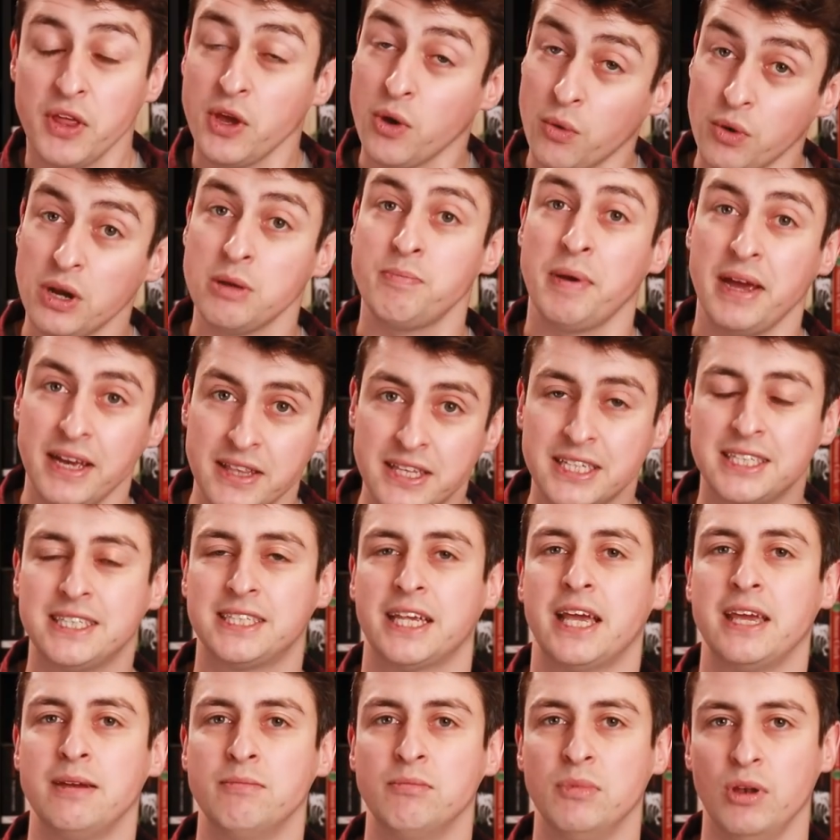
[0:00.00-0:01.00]
they all obey the
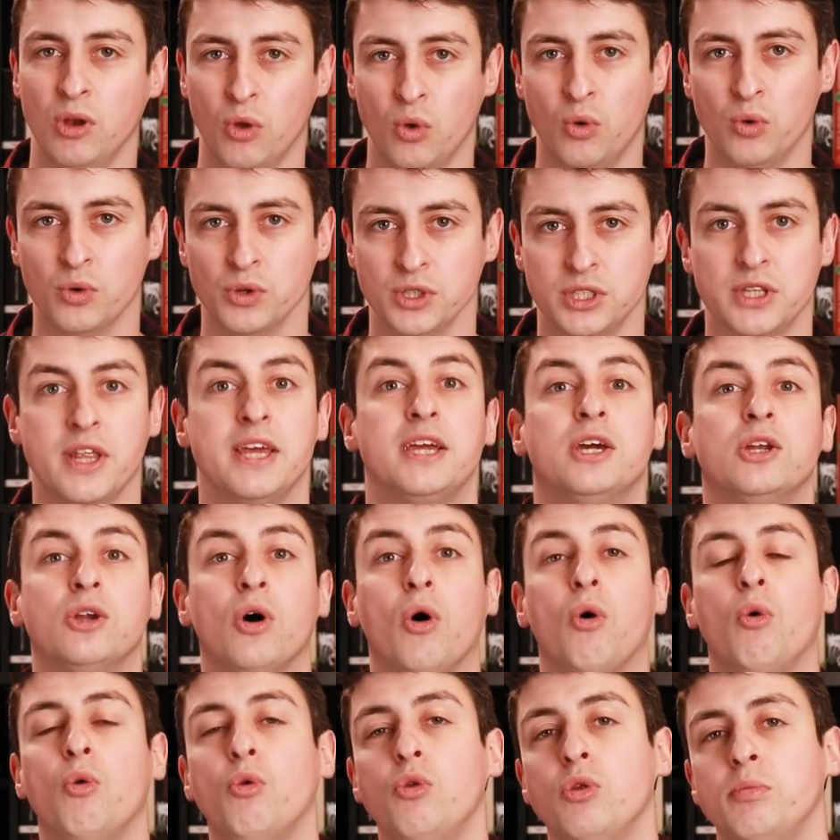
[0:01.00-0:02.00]
same laws. They can
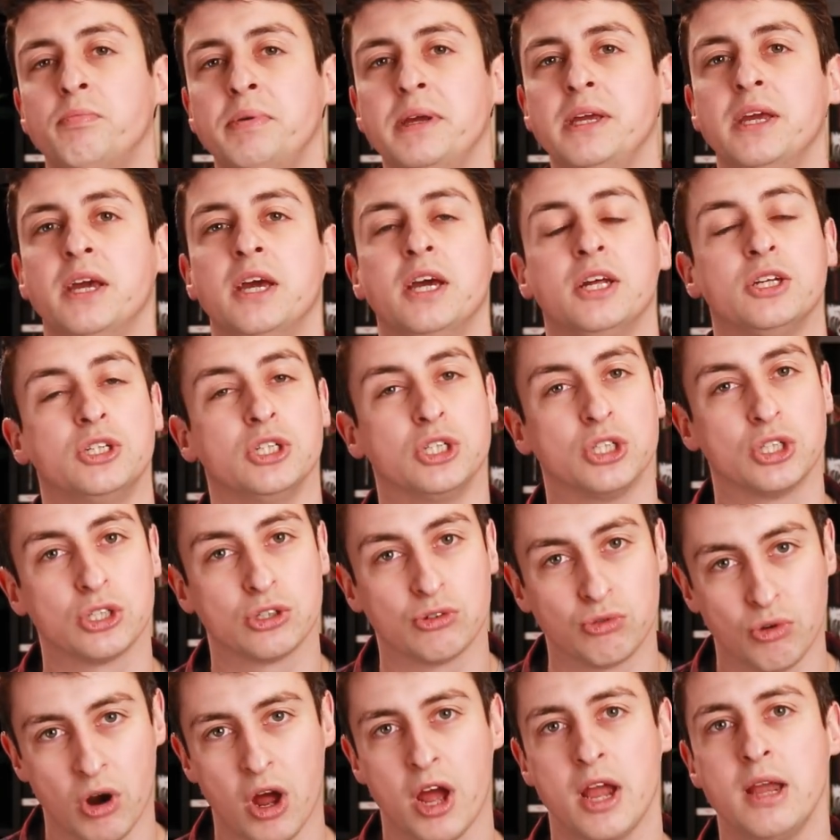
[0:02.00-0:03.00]
all be
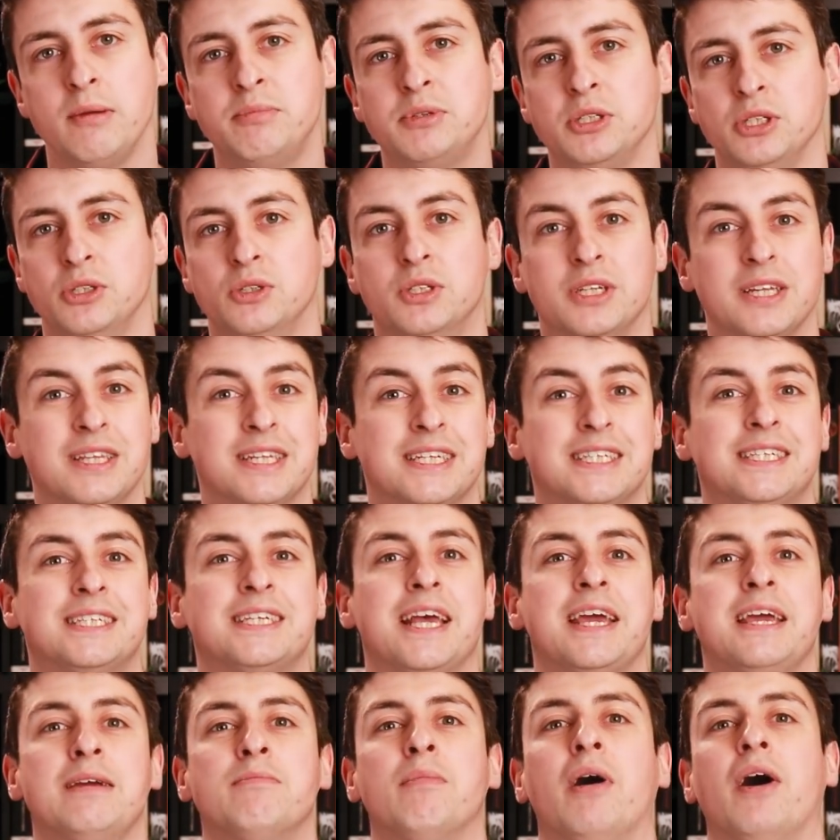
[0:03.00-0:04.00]
described using the
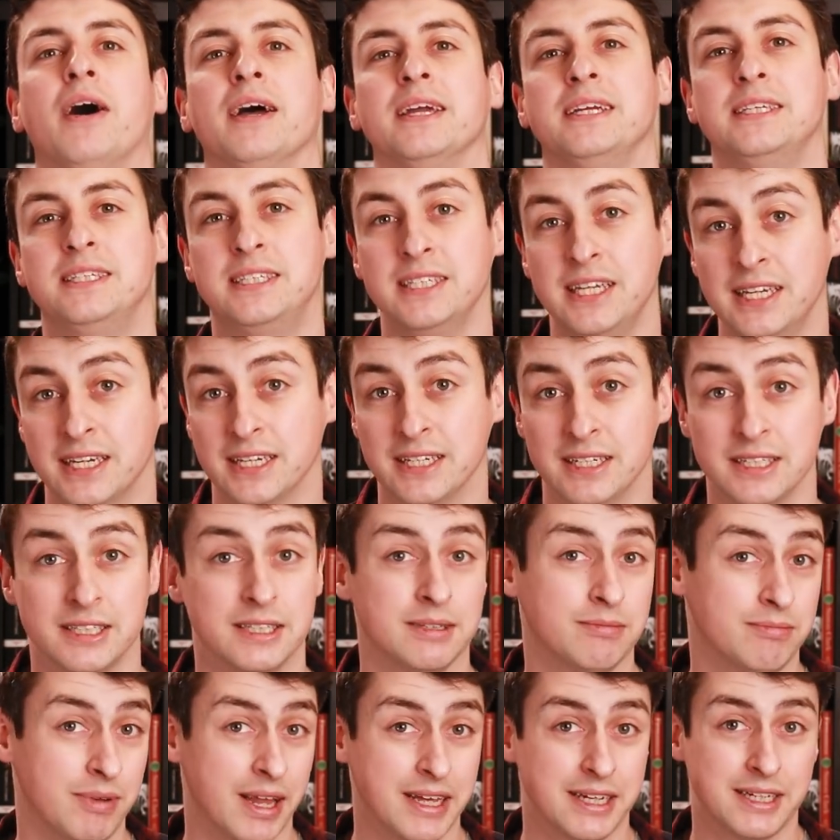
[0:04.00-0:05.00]
same
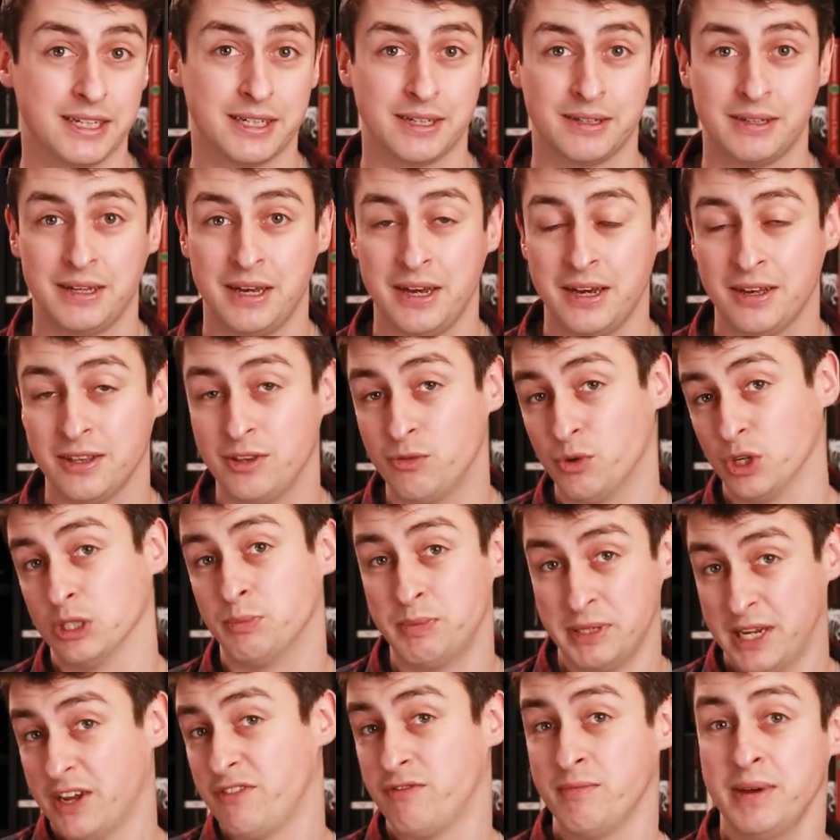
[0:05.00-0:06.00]
ideas, like the
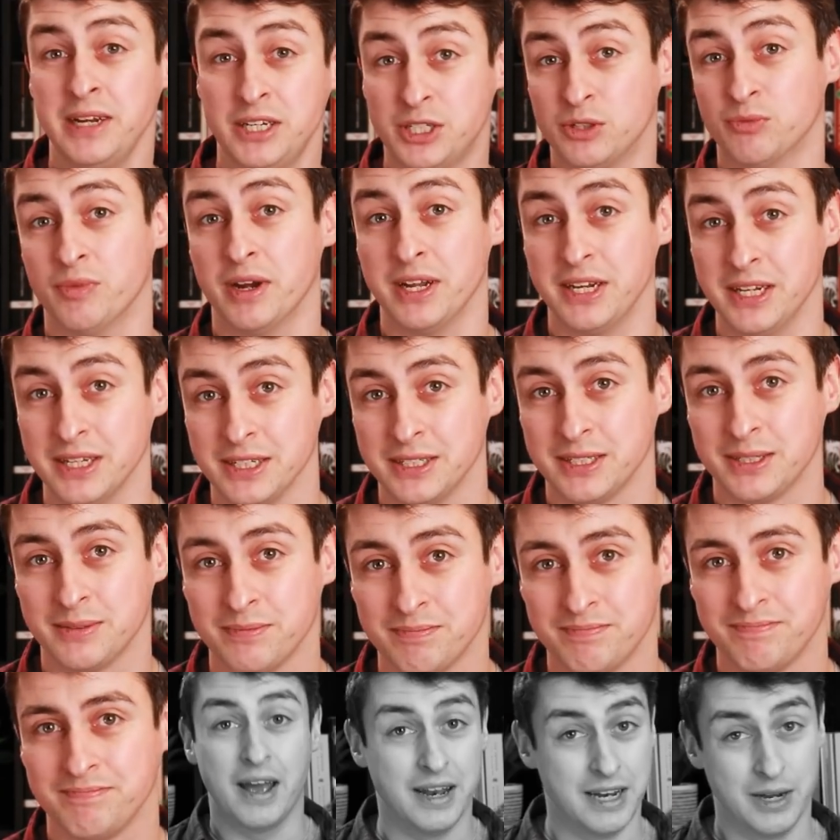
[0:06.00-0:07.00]
Rossby deformation radius.
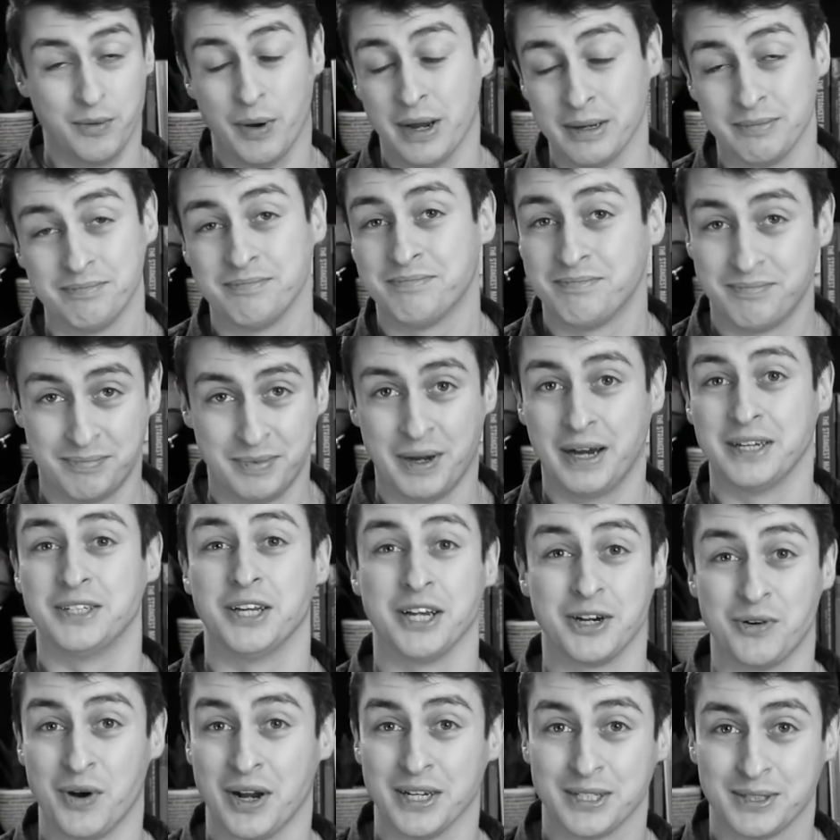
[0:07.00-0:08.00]
Anyway, I
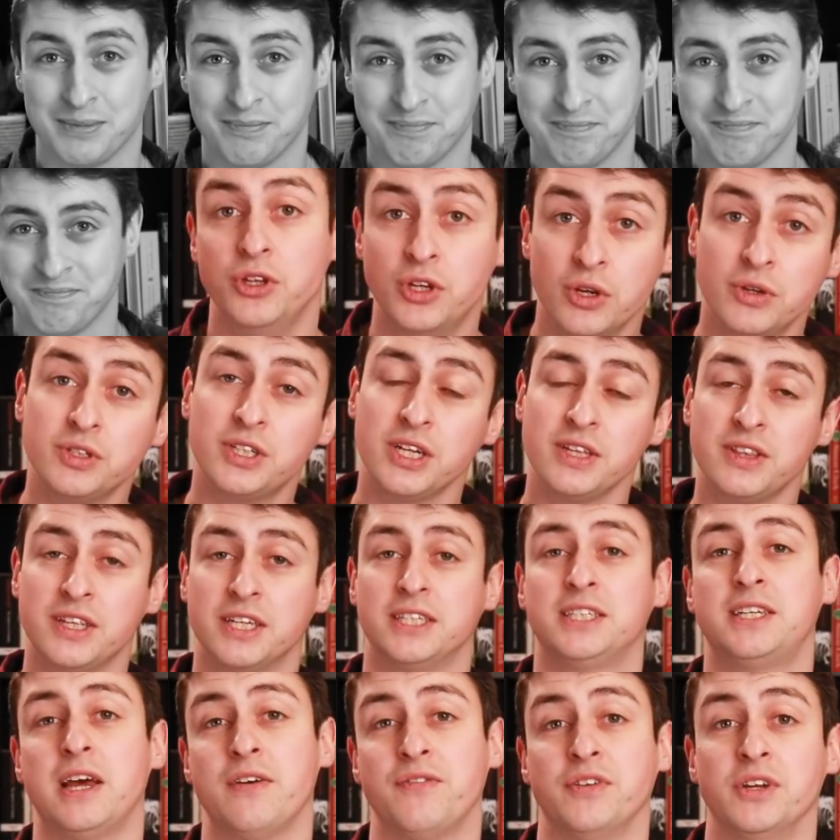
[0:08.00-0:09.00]
digress. Using
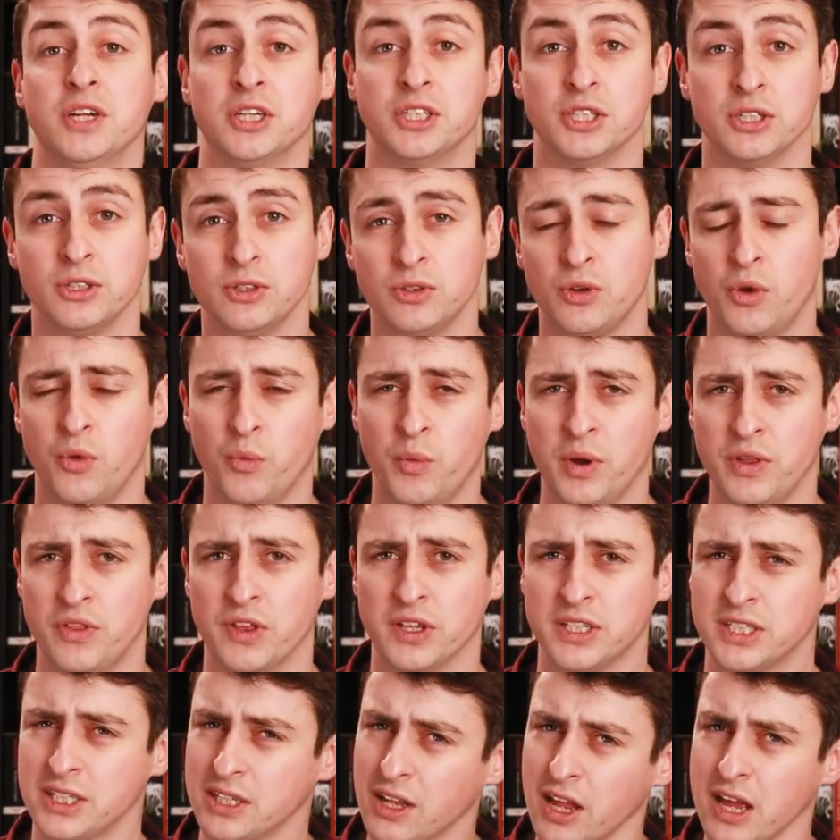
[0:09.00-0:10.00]
this definition,
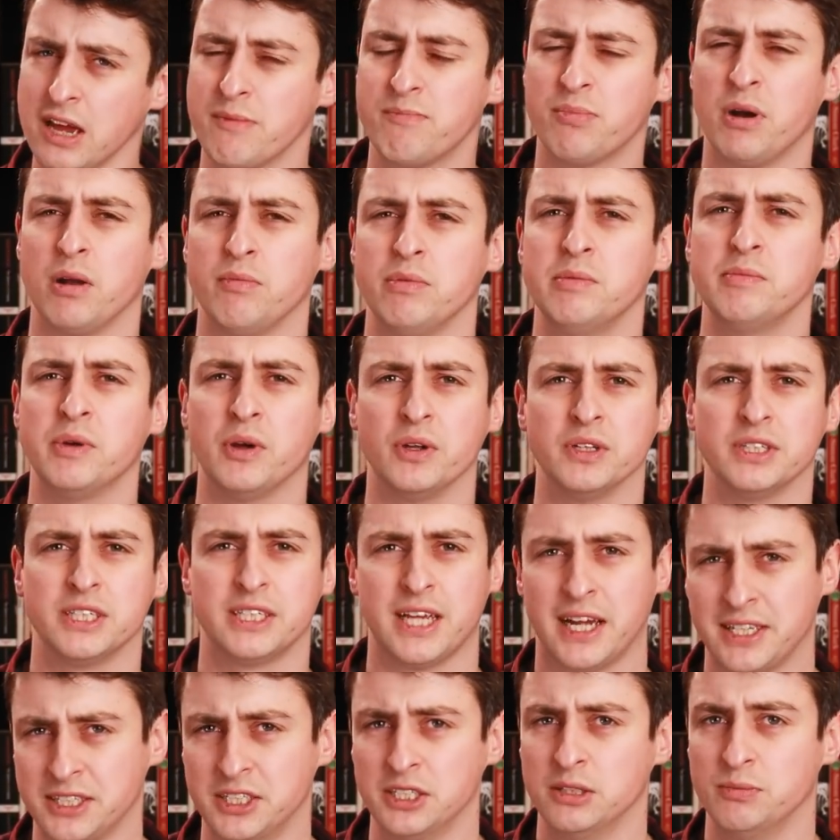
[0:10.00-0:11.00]
with a slight problem on
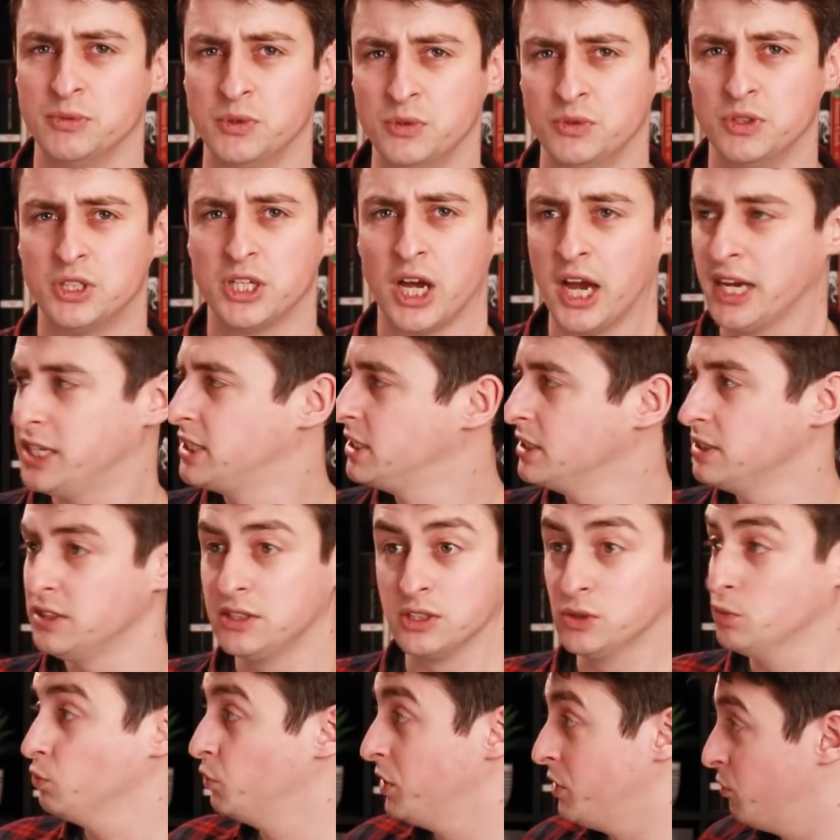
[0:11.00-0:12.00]
Saturn's moon
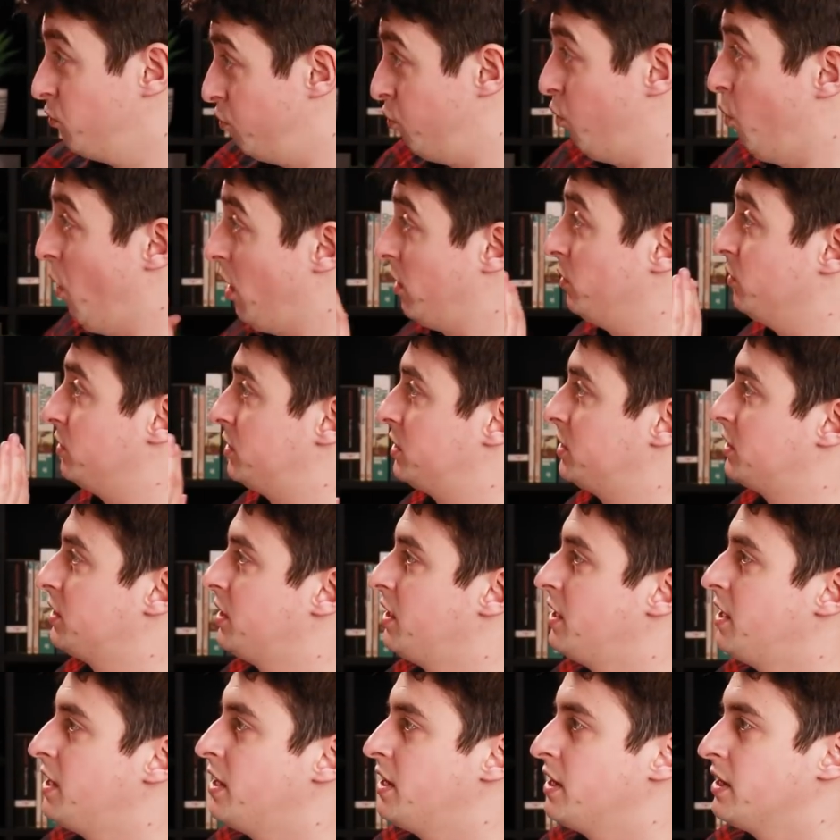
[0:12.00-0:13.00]
Titan that we won't
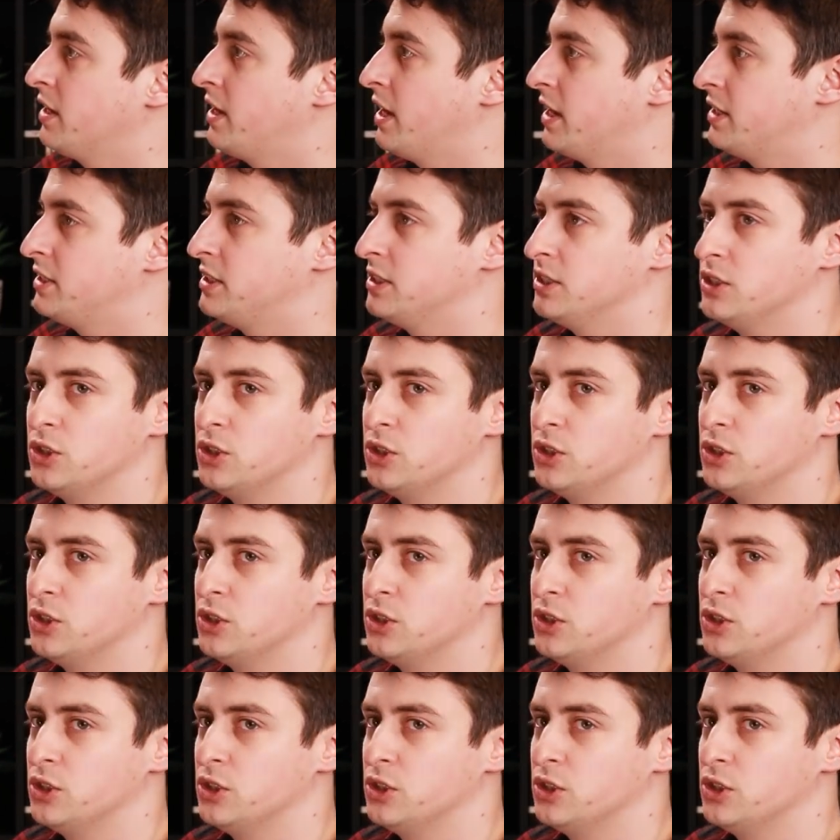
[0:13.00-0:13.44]
get